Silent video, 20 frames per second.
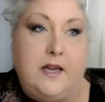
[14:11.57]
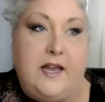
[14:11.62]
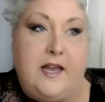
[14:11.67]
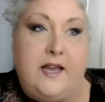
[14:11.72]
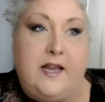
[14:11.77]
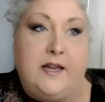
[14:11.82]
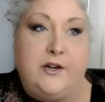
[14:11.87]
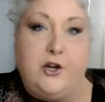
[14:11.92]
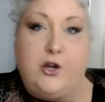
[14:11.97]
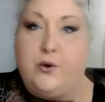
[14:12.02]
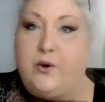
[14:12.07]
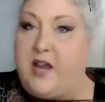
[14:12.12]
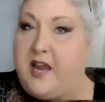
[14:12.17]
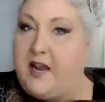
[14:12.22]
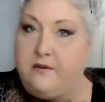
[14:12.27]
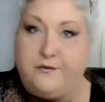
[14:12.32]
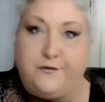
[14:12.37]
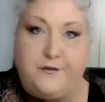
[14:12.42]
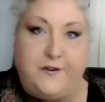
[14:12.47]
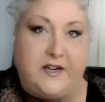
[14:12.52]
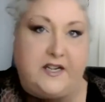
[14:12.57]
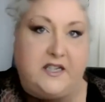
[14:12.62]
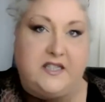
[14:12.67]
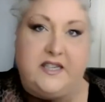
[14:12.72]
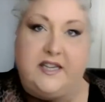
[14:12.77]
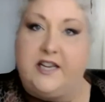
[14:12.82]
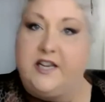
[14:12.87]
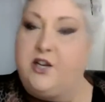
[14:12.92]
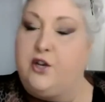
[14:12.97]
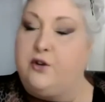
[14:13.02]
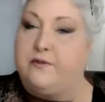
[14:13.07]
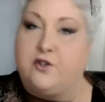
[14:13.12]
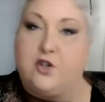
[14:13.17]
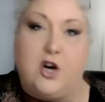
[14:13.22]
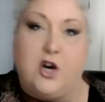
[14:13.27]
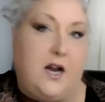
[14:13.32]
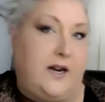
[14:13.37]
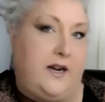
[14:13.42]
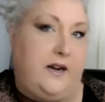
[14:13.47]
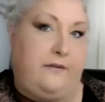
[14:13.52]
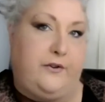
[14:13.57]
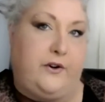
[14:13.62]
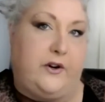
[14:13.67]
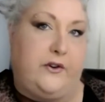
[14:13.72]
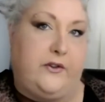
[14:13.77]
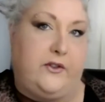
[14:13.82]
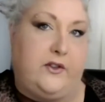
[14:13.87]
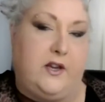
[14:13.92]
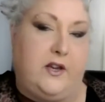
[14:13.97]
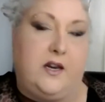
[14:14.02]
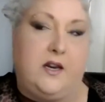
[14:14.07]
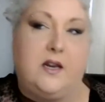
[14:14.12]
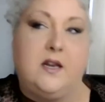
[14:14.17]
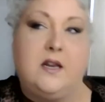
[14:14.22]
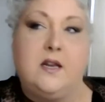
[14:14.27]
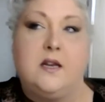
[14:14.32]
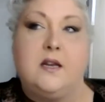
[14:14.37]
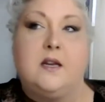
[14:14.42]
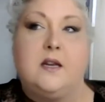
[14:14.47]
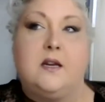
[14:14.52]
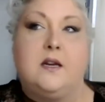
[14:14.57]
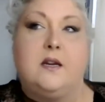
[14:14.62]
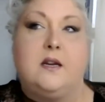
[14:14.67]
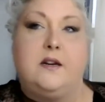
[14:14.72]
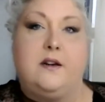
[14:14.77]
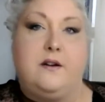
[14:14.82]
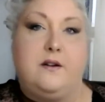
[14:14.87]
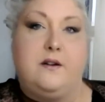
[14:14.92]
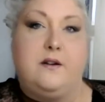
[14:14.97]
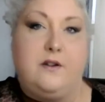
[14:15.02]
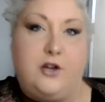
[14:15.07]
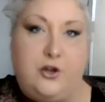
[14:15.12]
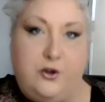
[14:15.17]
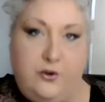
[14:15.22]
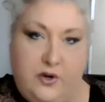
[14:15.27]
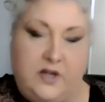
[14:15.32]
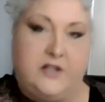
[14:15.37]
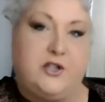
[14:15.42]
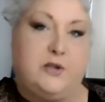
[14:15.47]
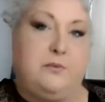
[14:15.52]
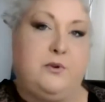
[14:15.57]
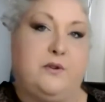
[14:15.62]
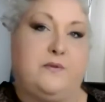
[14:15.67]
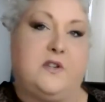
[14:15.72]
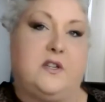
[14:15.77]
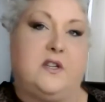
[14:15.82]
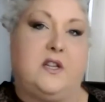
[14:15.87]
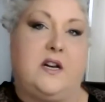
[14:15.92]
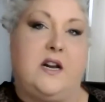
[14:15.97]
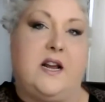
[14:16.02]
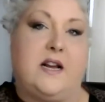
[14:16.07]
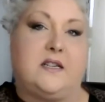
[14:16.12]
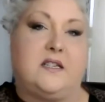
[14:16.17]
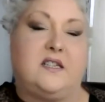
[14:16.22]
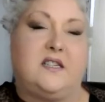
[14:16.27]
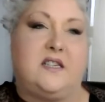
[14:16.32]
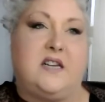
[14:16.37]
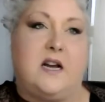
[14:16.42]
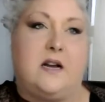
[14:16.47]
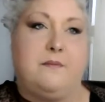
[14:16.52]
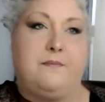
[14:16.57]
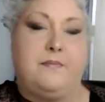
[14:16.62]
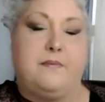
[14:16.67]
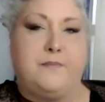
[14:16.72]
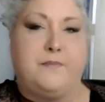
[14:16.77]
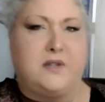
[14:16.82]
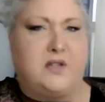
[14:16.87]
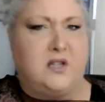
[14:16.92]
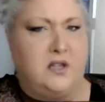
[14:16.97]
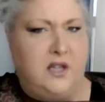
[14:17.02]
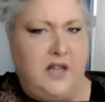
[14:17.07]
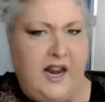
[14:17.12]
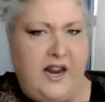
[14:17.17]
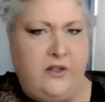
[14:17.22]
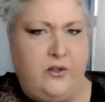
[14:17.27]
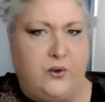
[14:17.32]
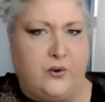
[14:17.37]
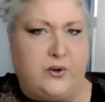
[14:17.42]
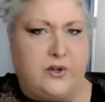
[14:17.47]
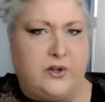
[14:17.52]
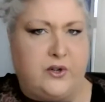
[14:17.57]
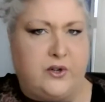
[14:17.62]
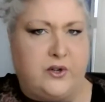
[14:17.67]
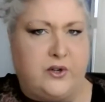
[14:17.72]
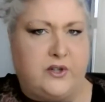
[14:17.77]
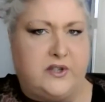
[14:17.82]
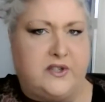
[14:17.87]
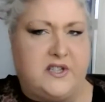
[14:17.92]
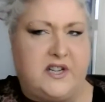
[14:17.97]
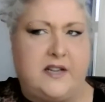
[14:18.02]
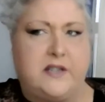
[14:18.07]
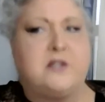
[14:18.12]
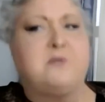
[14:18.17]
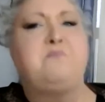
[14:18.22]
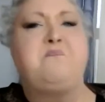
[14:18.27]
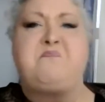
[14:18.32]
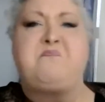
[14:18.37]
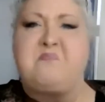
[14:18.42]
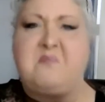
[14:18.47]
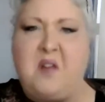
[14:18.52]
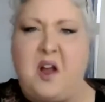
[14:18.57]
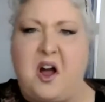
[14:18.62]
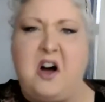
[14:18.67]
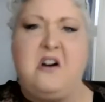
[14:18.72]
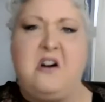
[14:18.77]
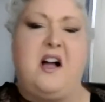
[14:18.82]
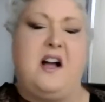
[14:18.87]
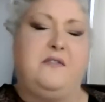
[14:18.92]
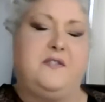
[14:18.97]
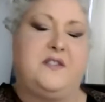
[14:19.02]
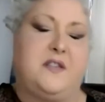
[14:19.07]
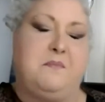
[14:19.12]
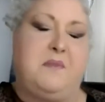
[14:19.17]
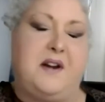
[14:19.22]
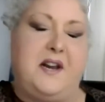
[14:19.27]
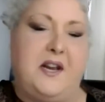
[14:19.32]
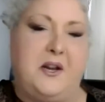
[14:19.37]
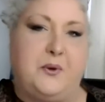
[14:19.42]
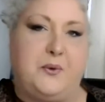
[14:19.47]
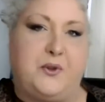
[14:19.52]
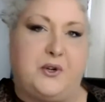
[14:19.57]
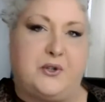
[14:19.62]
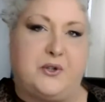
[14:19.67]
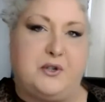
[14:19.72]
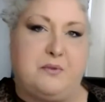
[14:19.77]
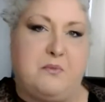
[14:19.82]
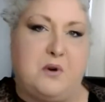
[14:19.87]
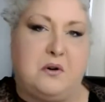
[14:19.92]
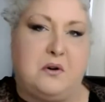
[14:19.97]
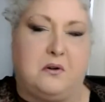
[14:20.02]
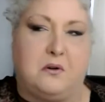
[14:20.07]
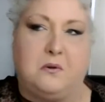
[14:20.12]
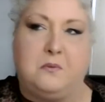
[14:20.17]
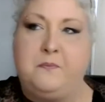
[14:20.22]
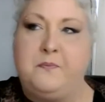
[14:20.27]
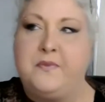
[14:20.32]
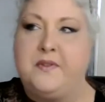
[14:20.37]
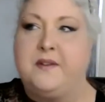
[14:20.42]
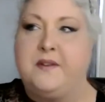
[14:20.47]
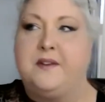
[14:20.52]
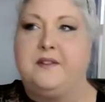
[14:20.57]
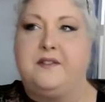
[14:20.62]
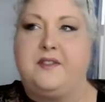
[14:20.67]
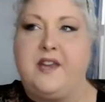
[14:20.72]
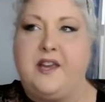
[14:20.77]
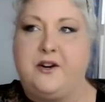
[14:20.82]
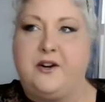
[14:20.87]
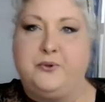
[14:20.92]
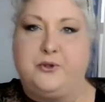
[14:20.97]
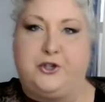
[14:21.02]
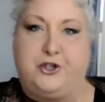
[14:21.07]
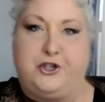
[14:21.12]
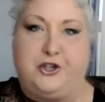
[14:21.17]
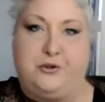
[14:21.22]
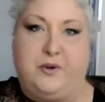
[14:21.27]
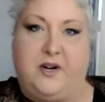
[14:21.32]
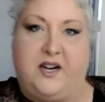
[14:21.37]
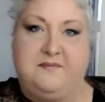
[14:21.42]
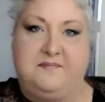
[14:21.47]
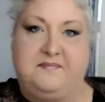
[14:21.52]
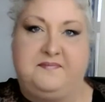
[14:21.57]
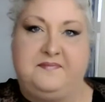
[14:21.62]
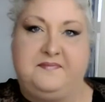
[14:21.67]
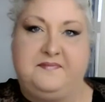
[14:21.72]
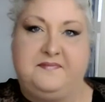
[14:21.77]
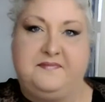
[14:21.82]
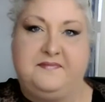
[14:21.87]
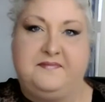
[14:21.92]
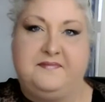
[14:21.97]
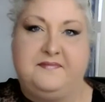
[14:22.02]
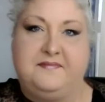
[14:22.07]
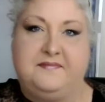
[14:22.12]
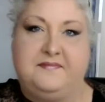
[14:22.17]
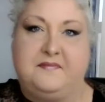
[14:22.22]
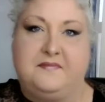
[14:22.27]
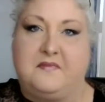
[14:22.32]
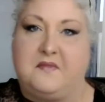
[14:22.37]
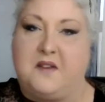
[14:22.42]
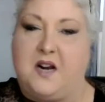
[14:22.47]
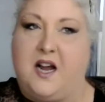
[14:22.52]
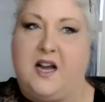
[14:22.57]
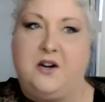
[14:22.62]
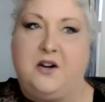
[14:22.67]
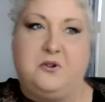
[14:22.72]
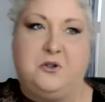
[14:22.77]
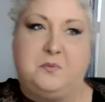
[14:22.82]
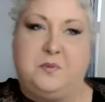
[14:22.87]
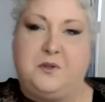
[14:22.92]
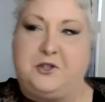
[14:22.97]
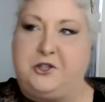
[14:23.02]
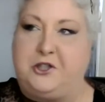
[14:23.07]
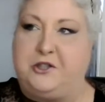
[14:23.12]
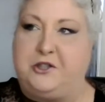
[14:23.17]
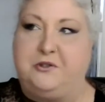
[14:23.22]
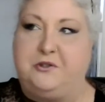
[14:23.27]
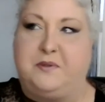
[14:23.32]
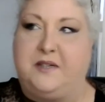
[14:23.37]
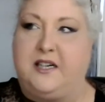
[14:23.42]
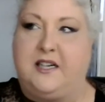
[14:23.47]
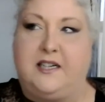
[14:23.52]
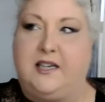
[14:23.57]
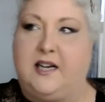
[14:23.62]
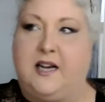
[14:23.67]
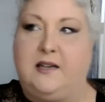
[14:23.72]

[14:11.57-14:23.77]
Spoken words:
and you can't fix it? You've tried everything. You need to move to the next step. But the landlord says, I'll have somebody out there tomorrow. They don't show up. I don't know about you, but